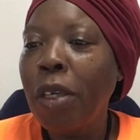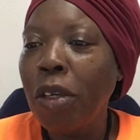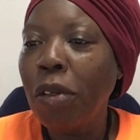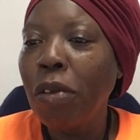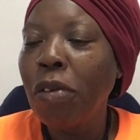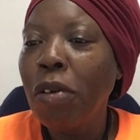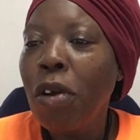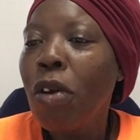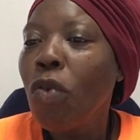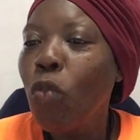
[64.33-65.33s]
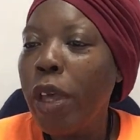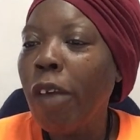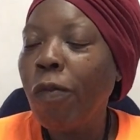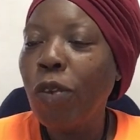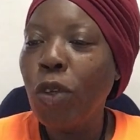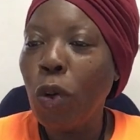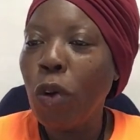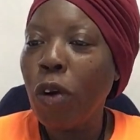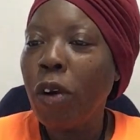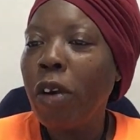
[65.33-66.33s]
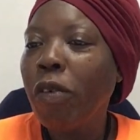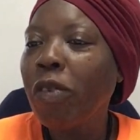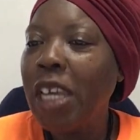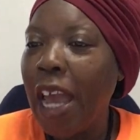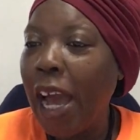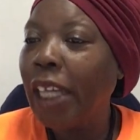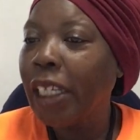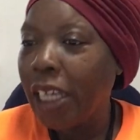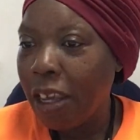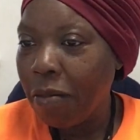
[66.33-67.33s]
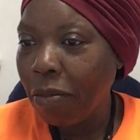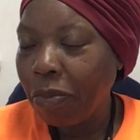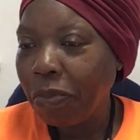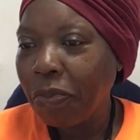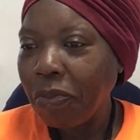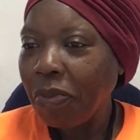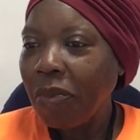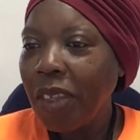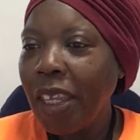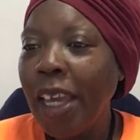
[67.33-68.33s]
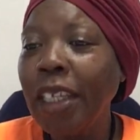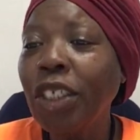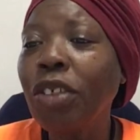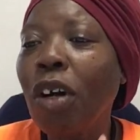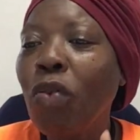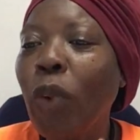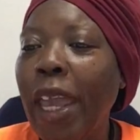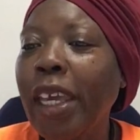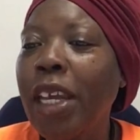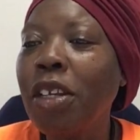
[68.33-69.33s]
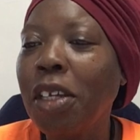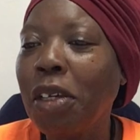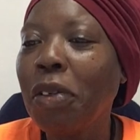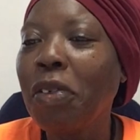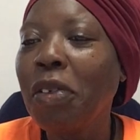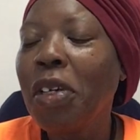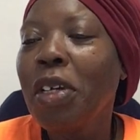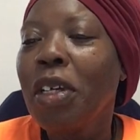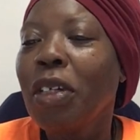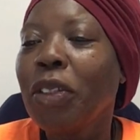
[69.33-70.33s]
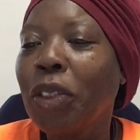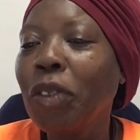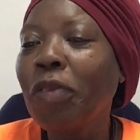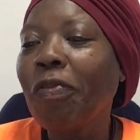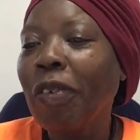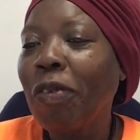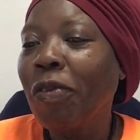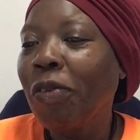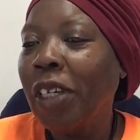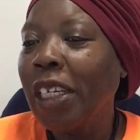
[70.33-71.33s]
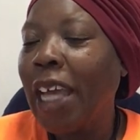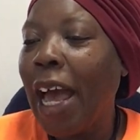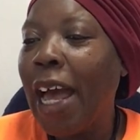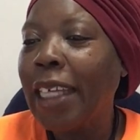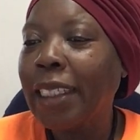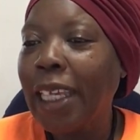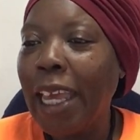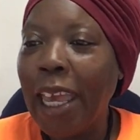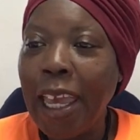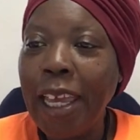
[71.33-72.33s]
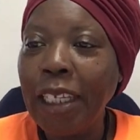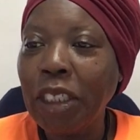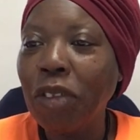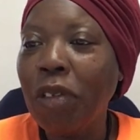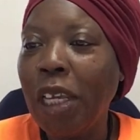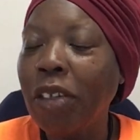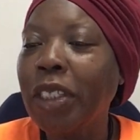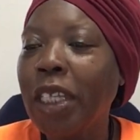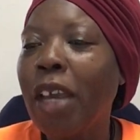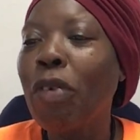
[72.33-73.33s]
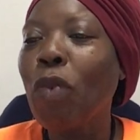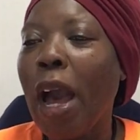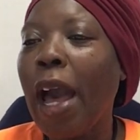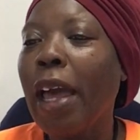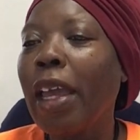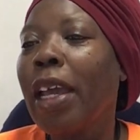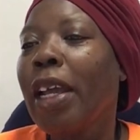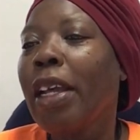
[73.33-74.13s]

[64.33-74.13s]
you with your reality and to awaken you to realize and to understand why